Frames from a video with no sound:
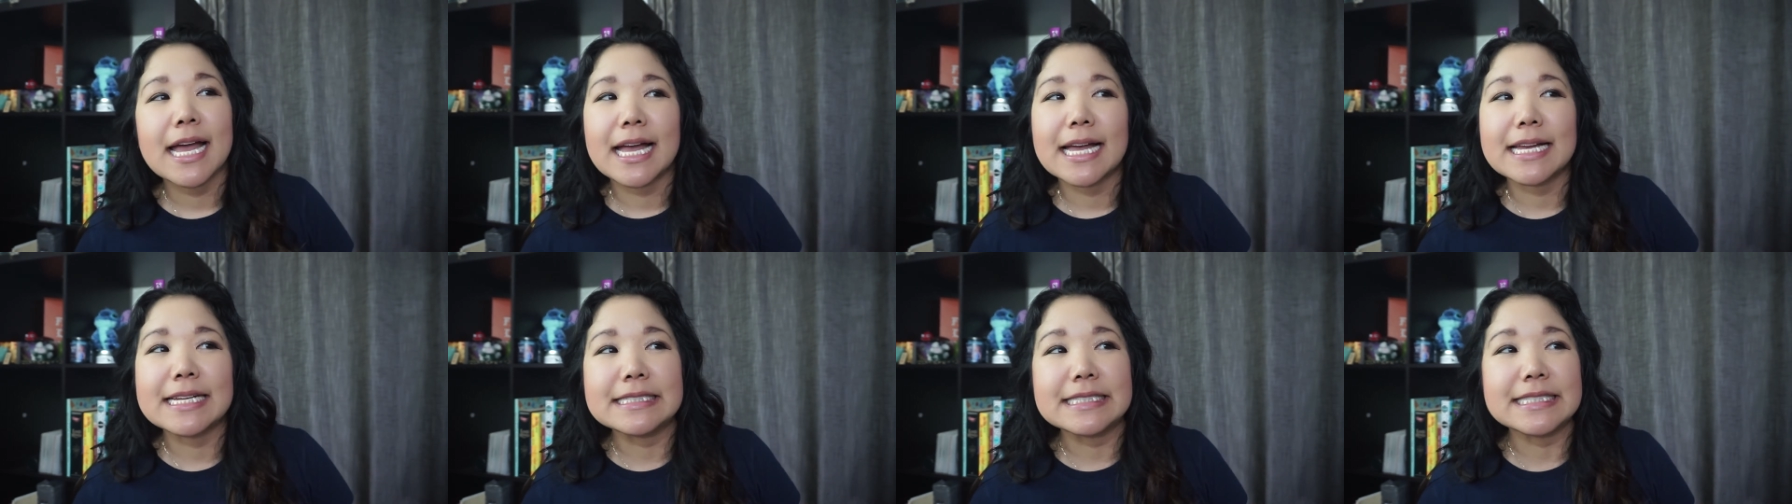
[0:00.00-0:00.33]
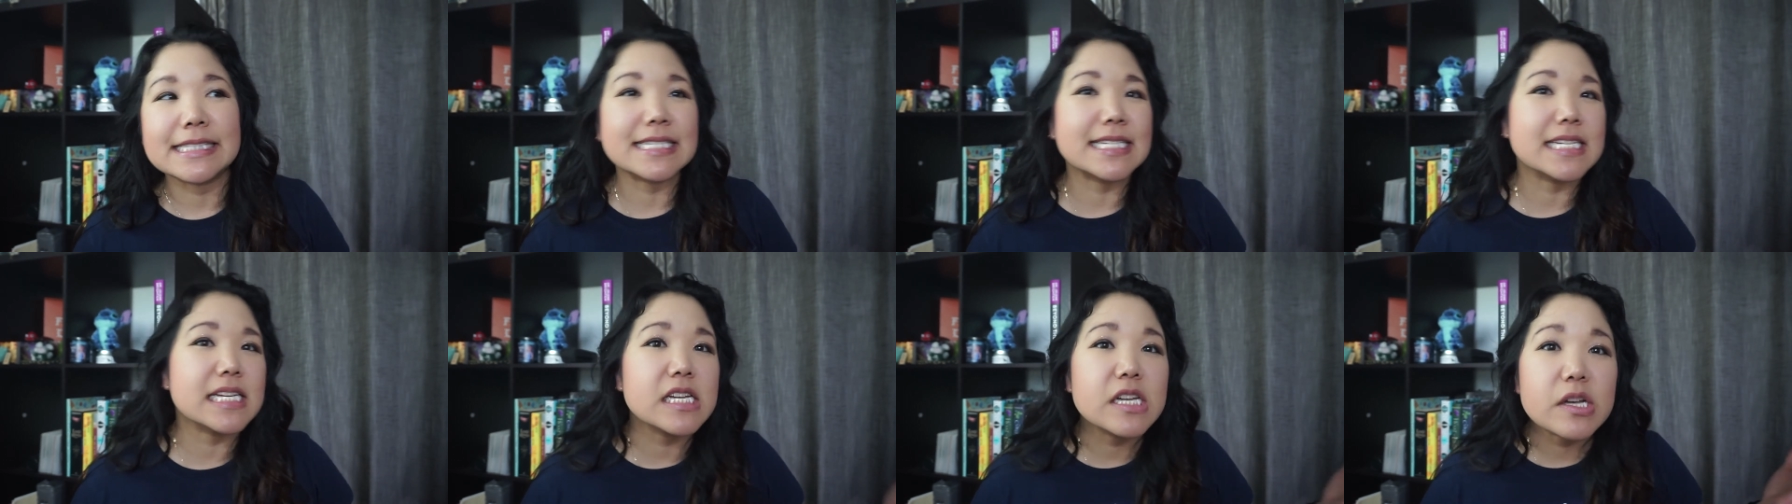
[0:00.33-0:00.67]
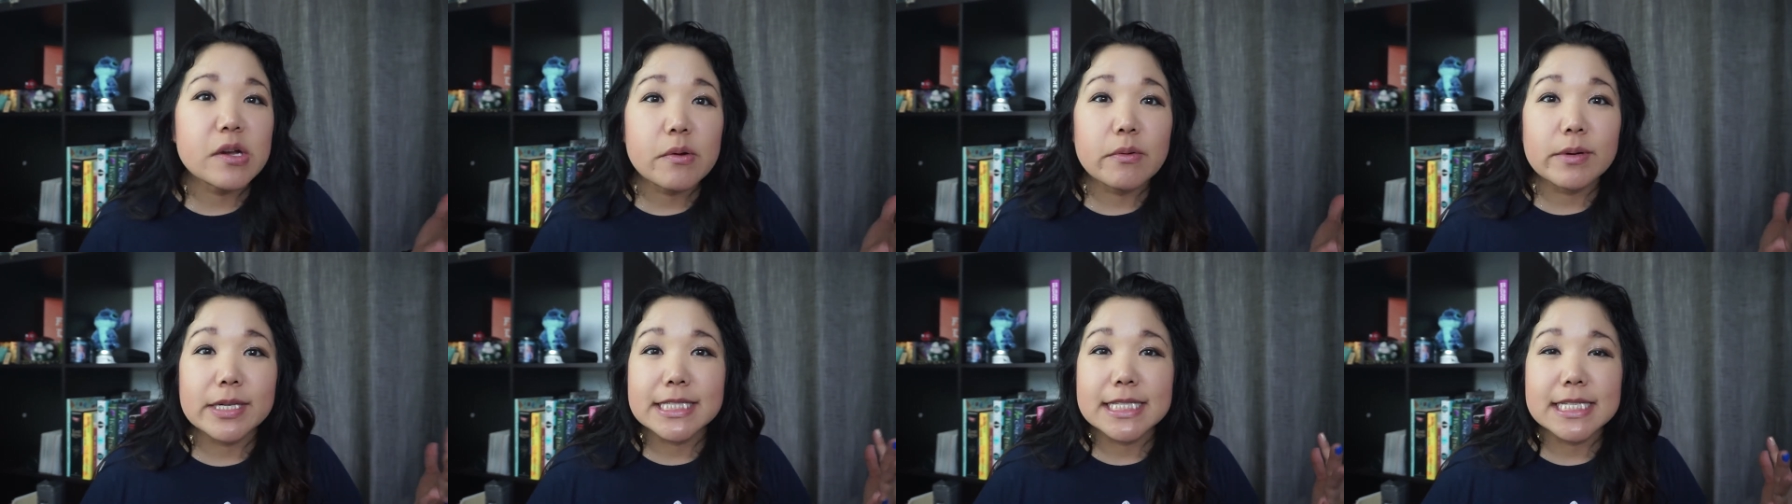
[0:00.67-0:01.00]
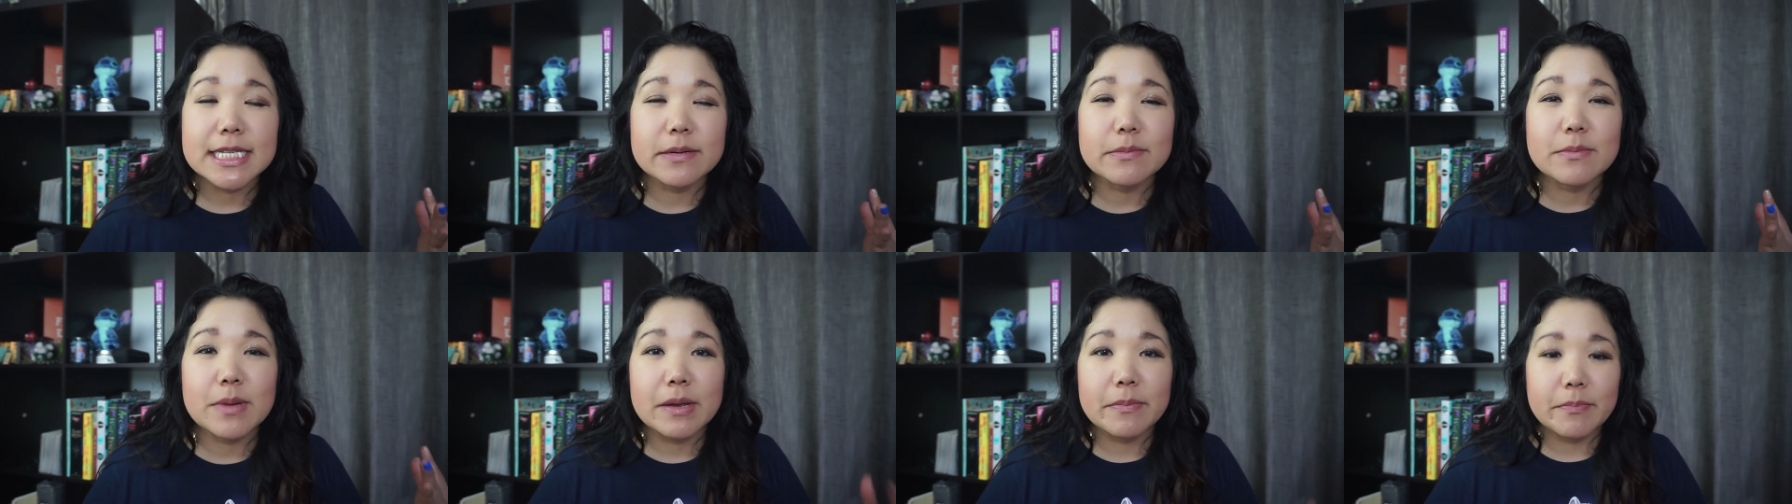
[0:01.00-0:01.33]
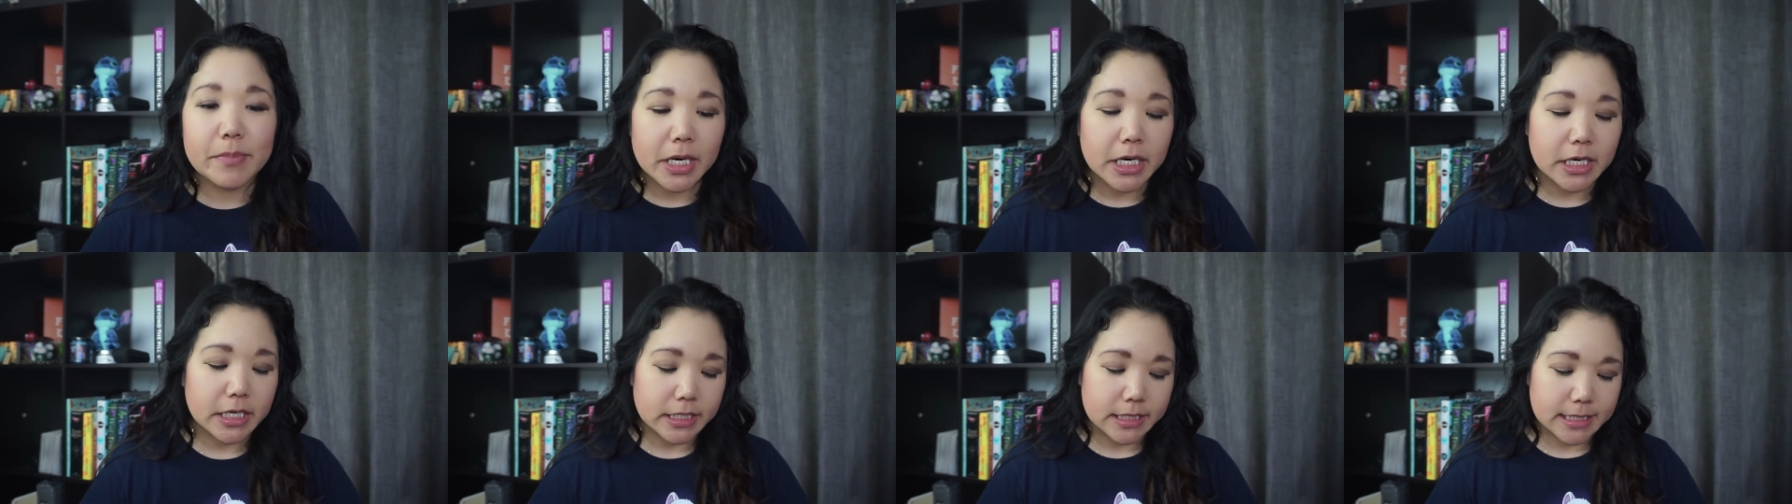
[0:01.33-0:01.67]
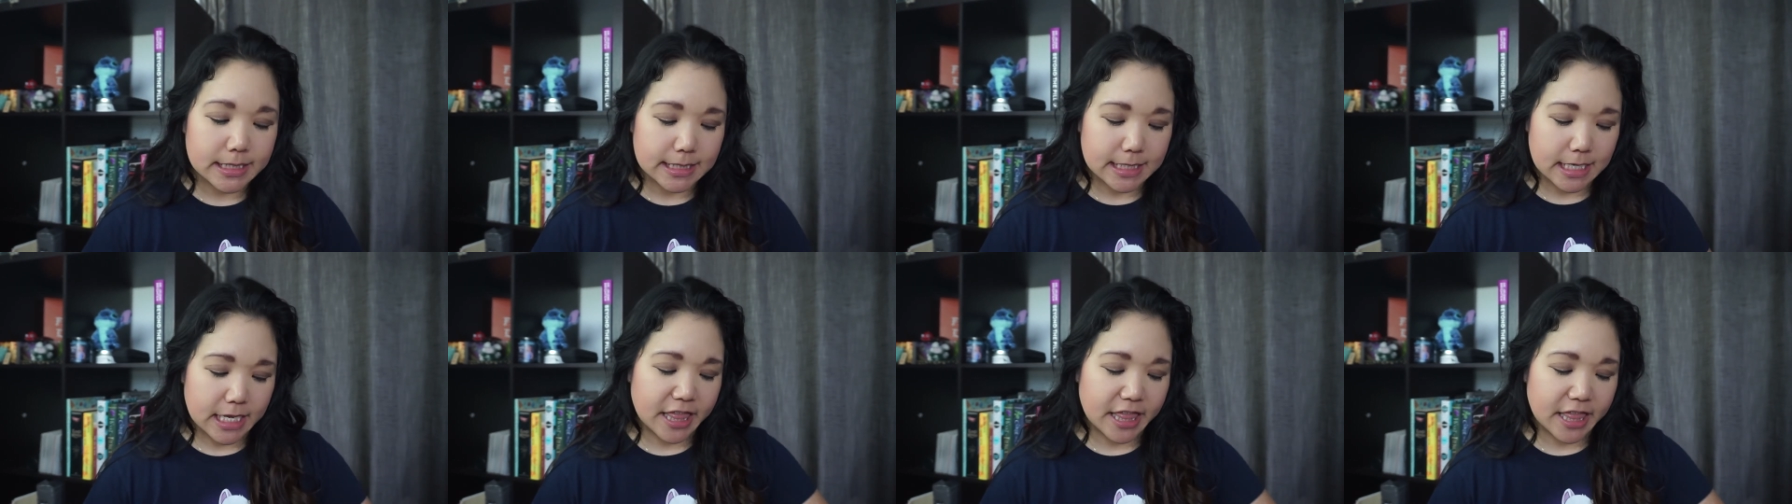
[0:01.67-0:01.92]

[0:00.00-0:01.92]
and seeing what's in my purse.